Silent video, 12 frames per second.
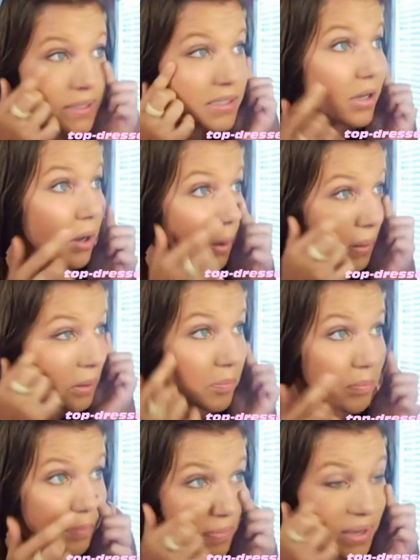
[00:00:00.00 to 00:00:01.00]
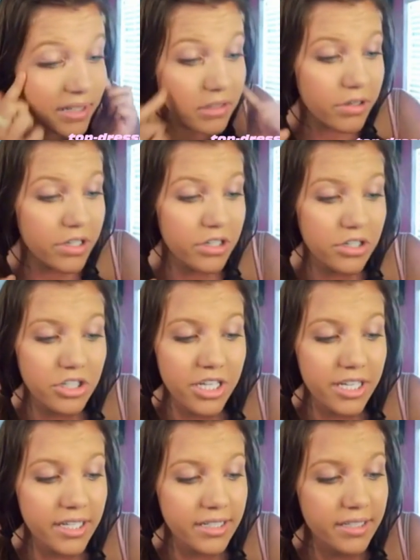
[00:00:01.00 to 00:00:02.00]
And so you make it to where
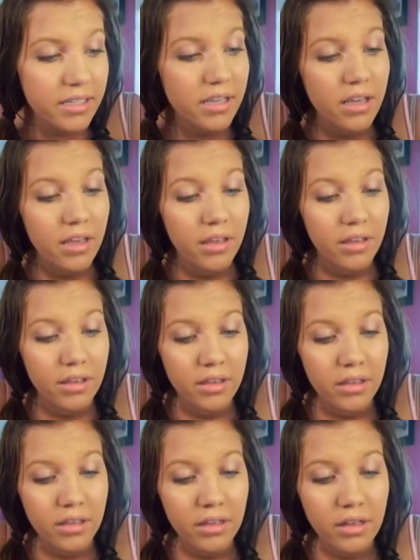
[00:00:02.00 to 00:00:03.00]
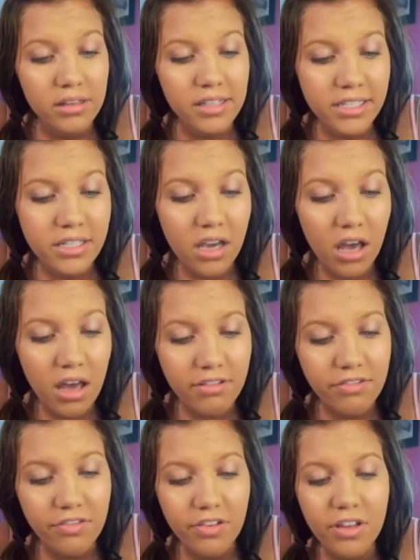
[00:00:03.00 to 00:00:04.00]
your cheeks
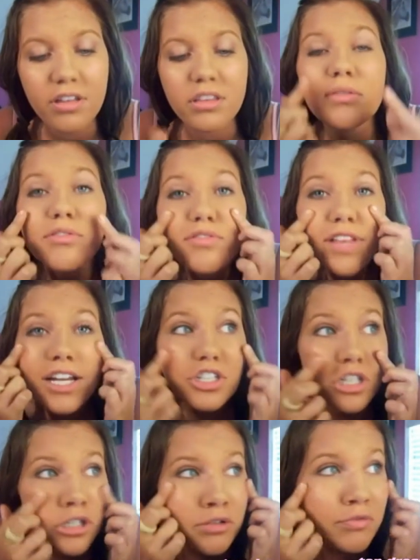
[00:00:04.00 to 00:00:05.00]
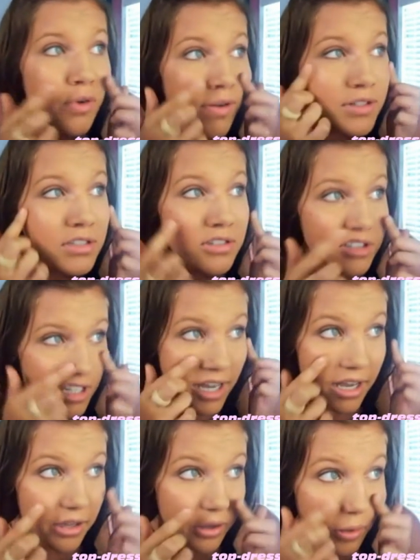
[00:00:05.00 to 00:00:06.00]
glint off the reflection of
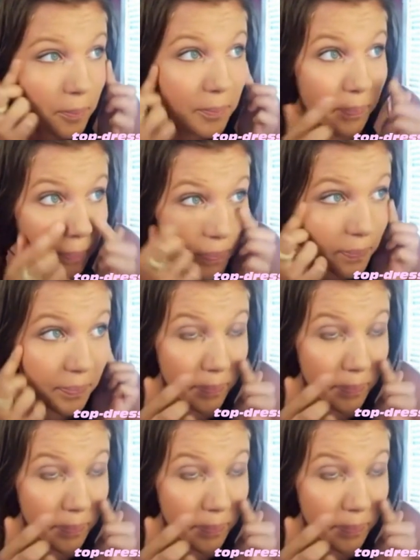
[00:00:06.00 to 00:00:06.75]
whoever's looking at you.